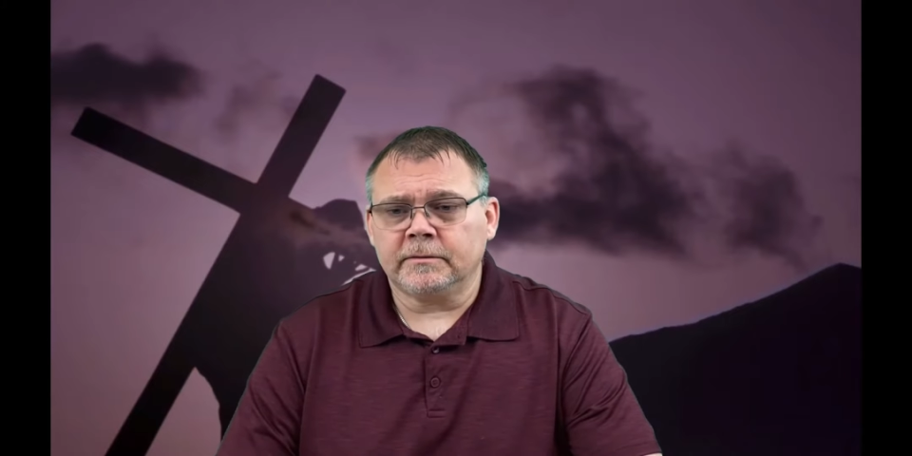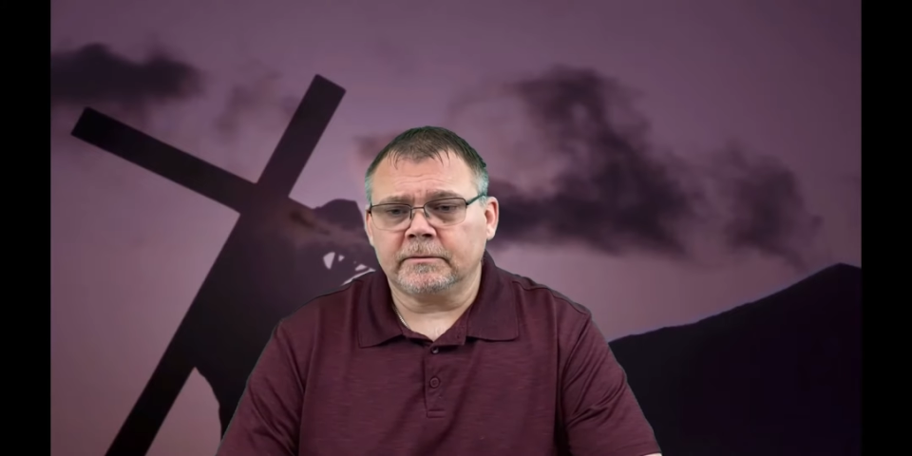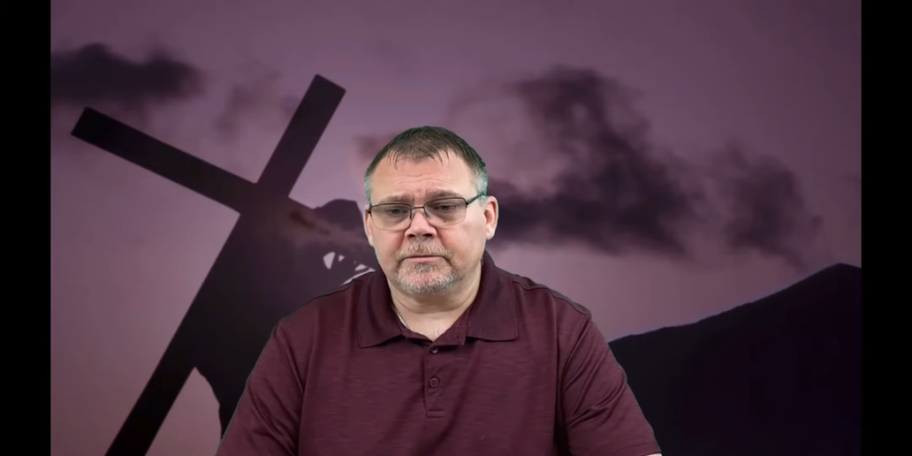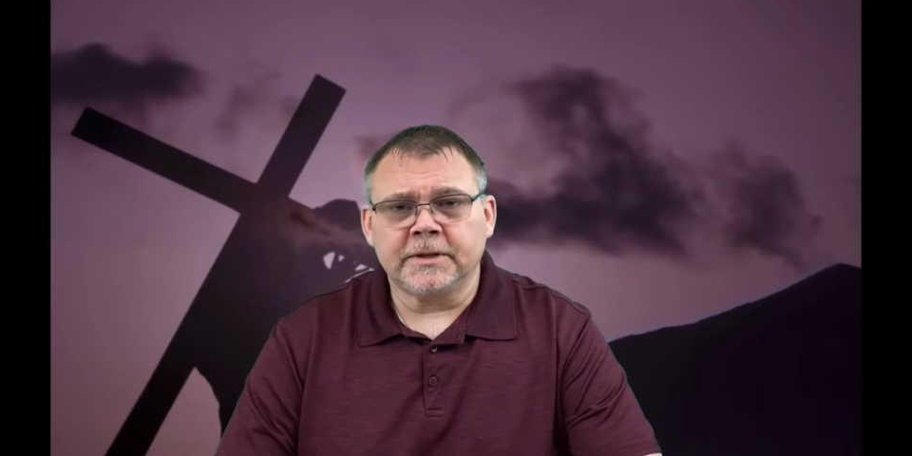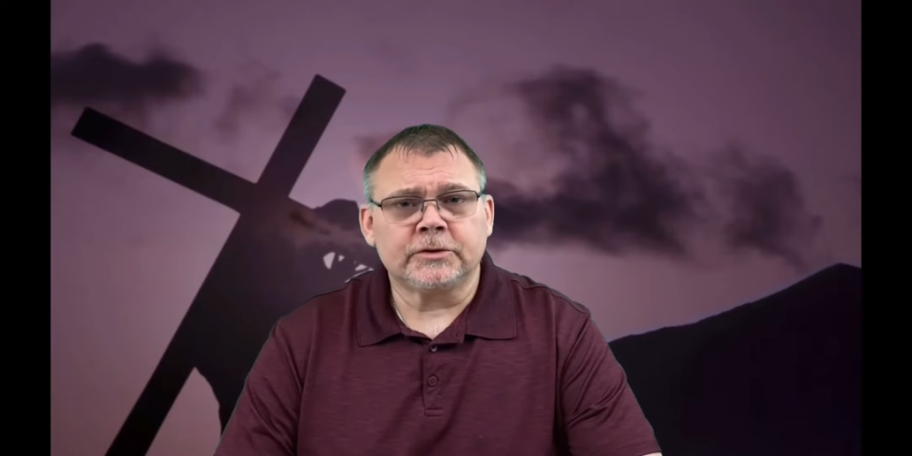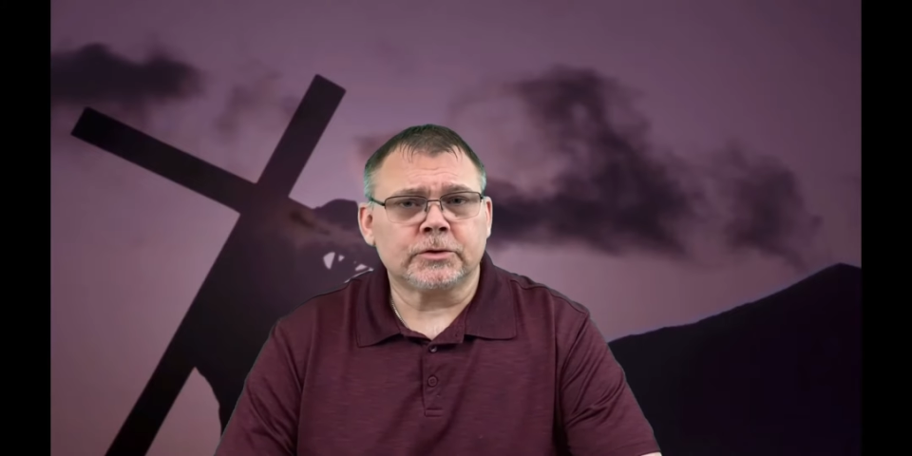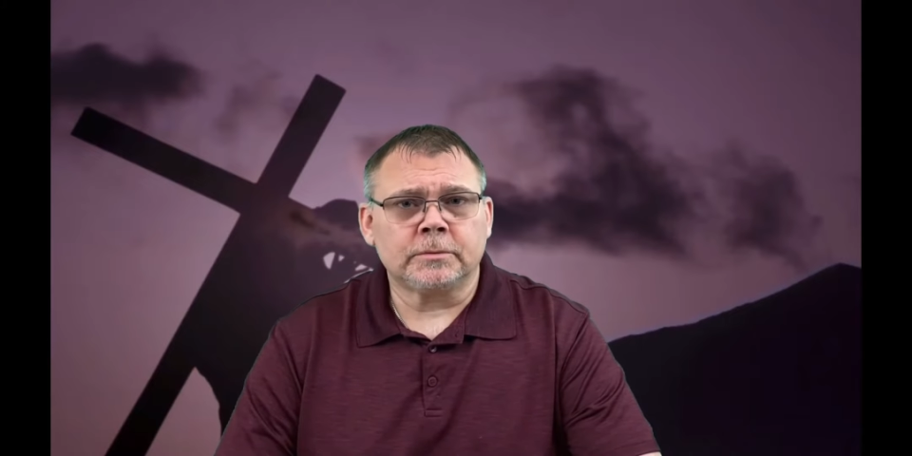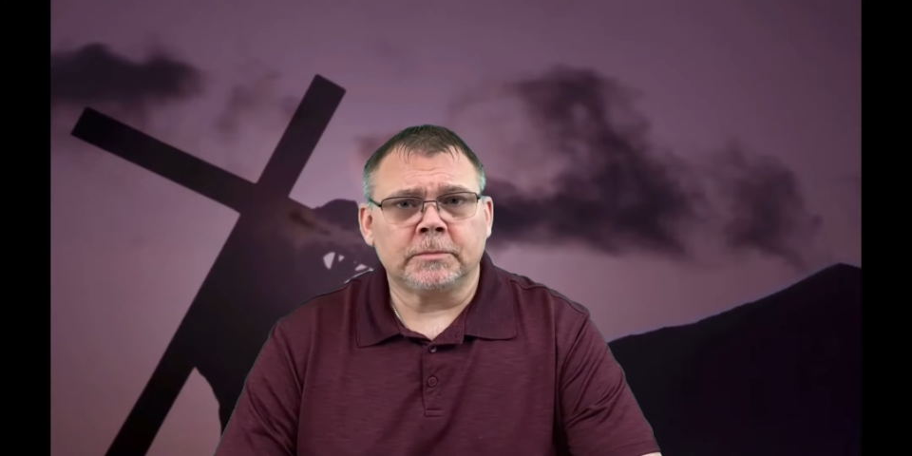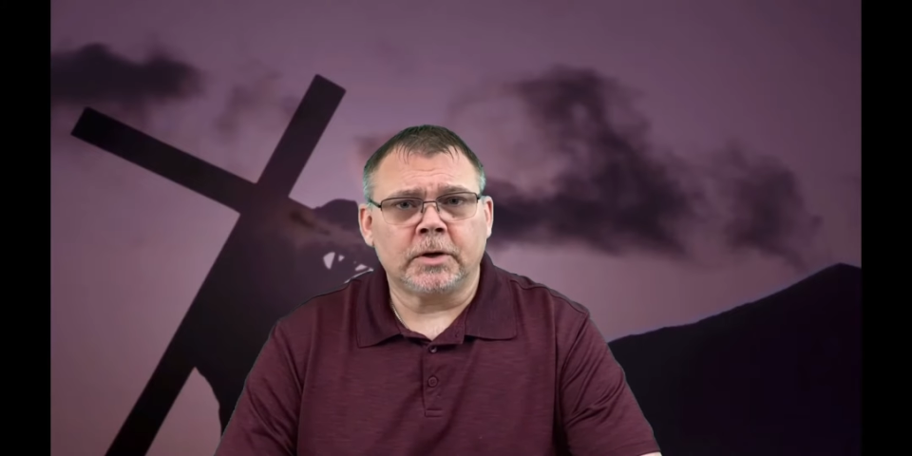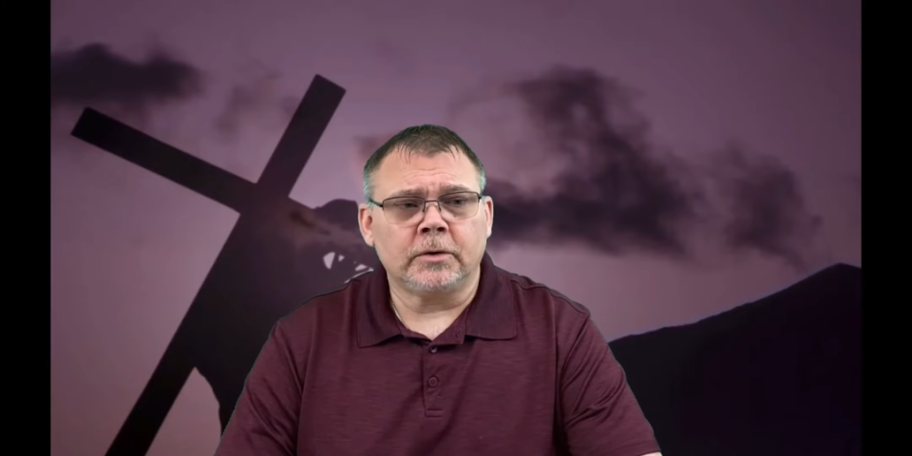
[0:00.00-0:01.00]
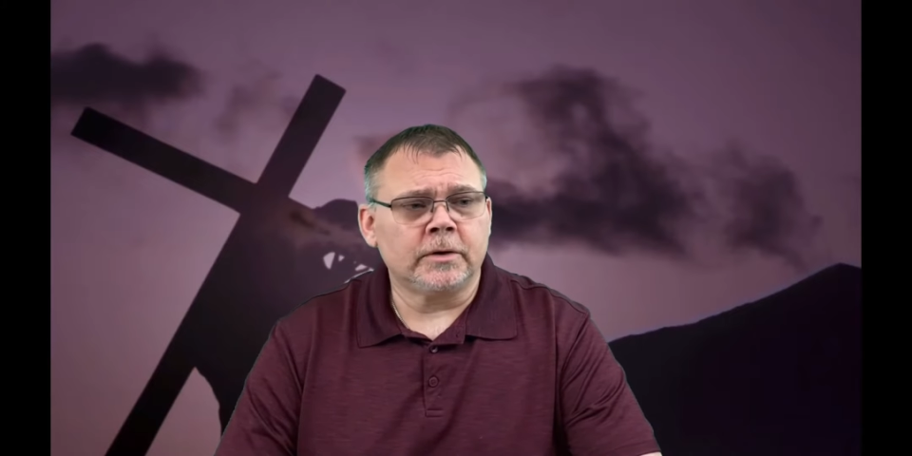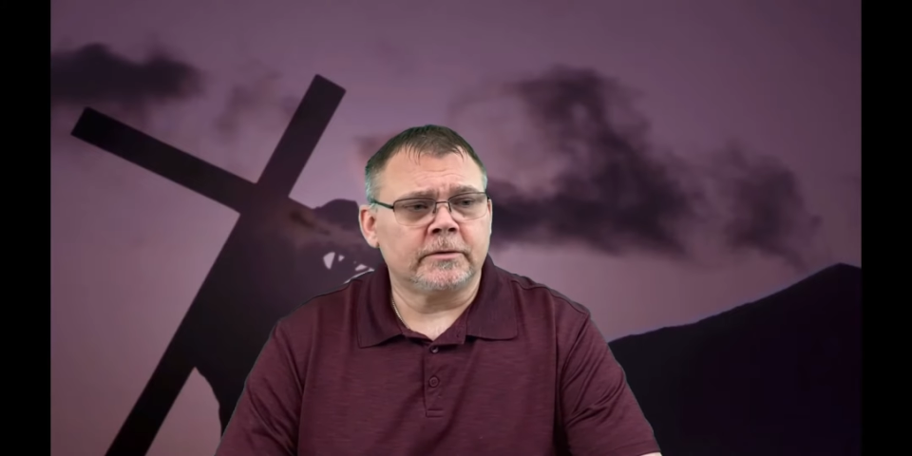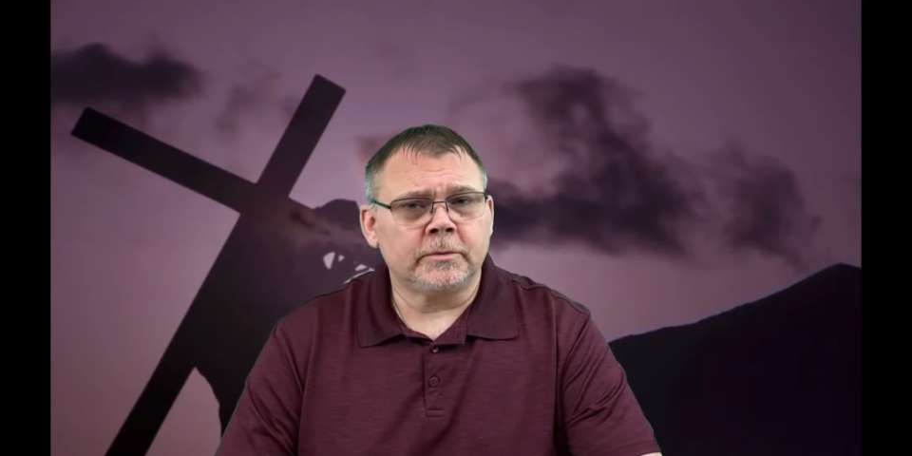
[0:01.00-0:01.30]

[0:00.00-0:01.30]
fit your mold of